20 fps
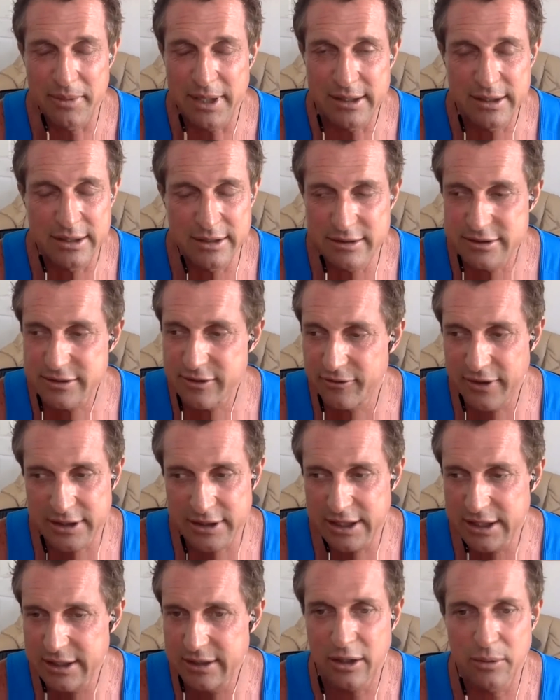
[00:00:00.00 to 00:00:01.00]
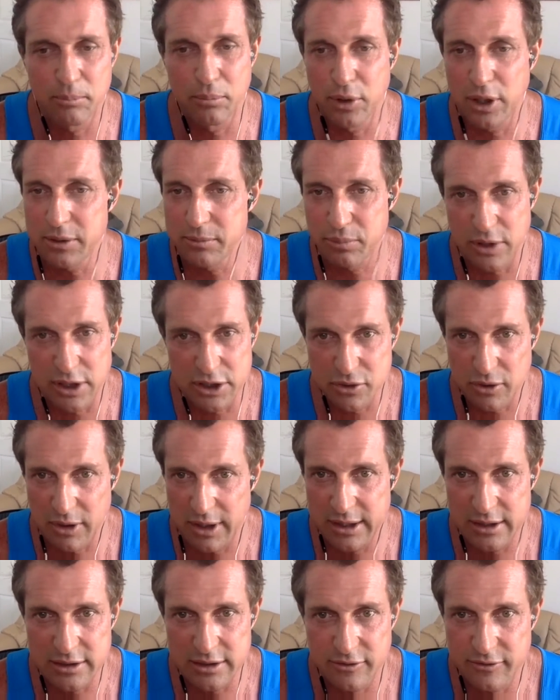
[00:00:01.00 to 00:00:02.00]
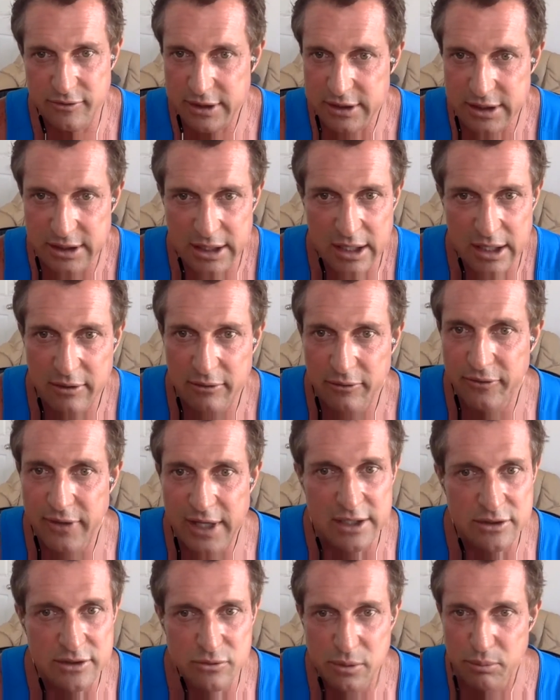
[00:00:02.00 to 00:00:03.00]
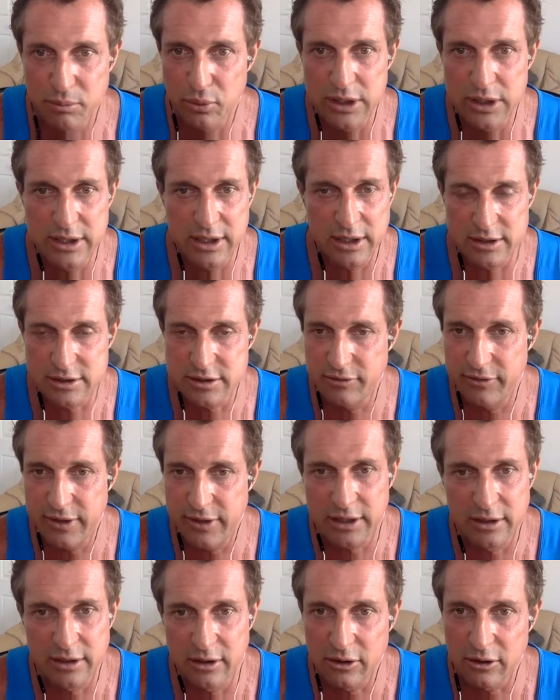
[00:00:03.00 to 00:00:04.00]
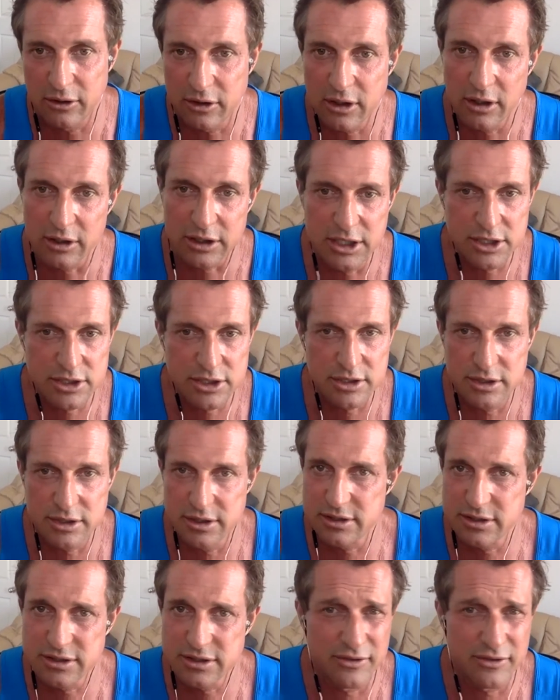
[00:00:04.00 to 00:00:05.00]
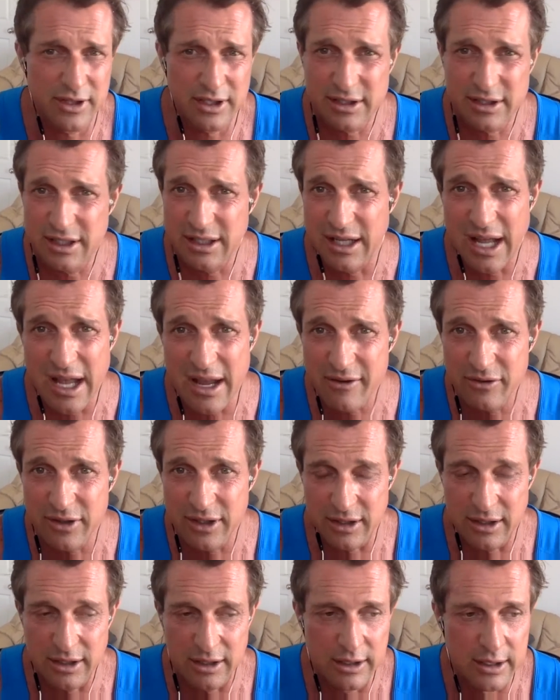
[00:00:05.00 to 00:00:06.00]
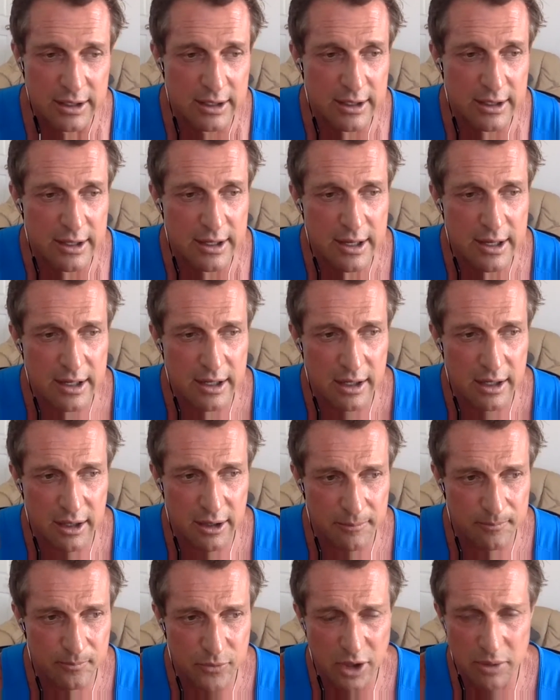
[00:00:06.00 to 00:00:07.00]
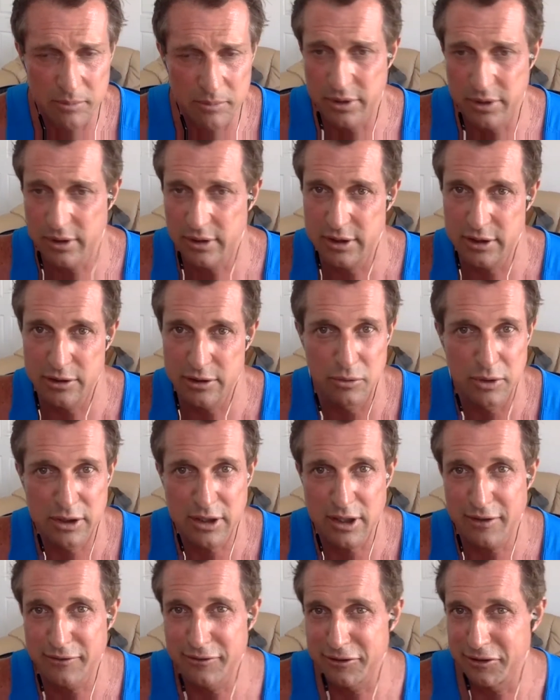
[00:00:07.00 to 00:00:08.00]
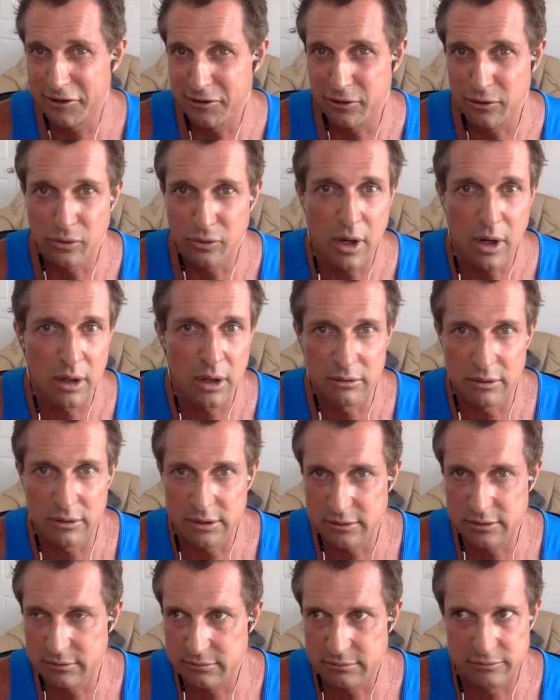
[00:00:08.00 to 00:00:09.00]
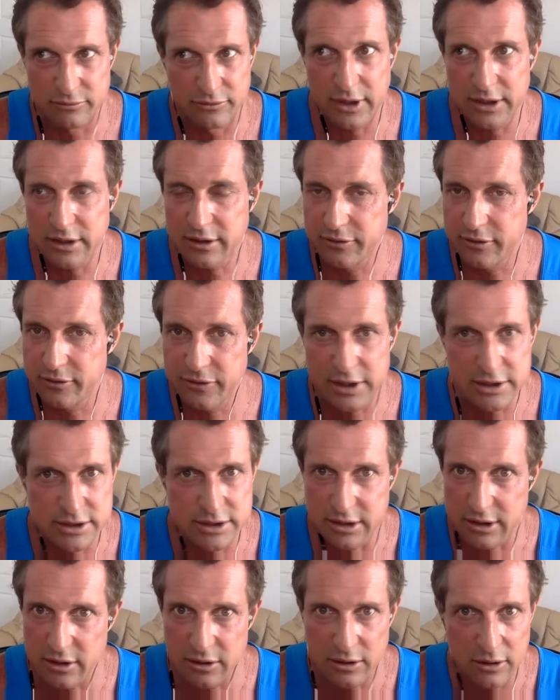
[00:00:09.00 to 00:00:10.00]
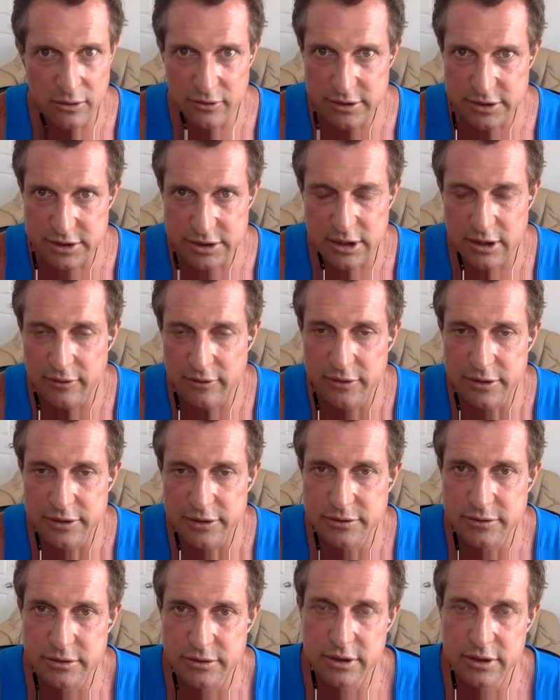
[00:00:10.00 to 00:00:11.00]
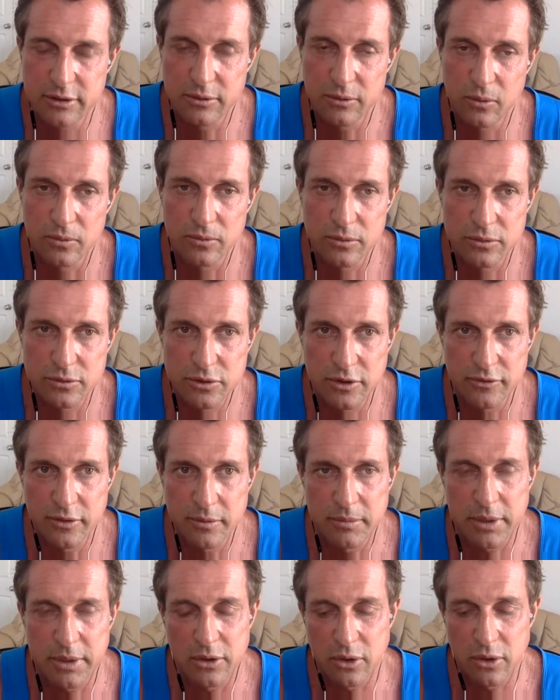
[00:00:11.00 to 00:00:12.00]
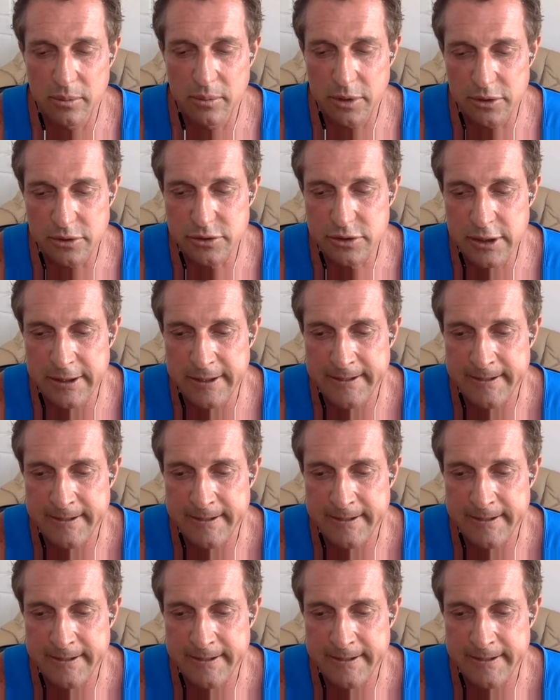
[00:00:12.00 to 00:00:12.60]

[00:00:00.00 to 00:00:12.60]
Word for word: It's affecting our blood pressure right now. It's affecting how fast we're breathing. It's affecting our cognition. It's affecting everything. Um, our ability to recover and grow and fight off infection. Like all this stuff is, you know, driven by hormones.